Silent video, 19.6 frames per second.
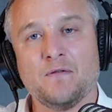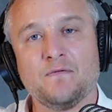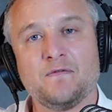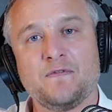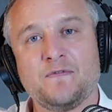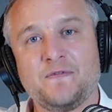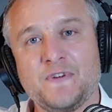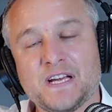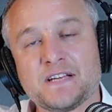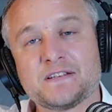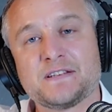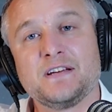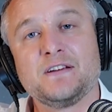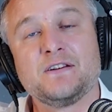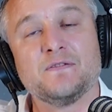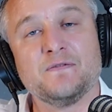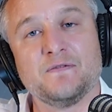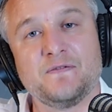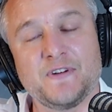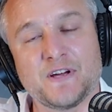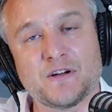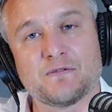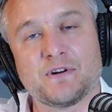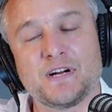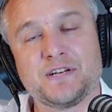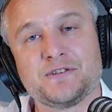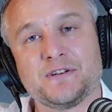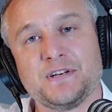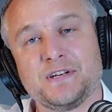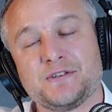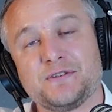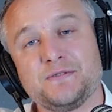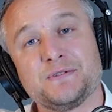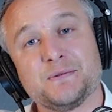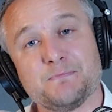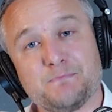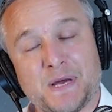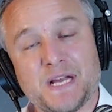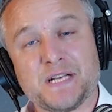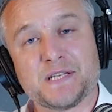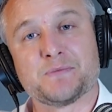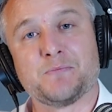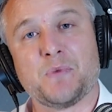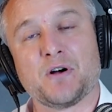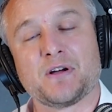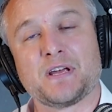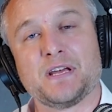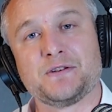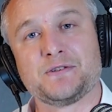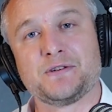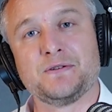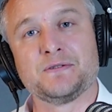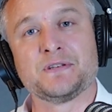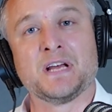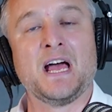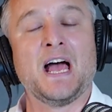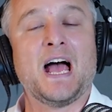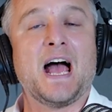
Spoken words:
fixing configuration issues and benchmark issues,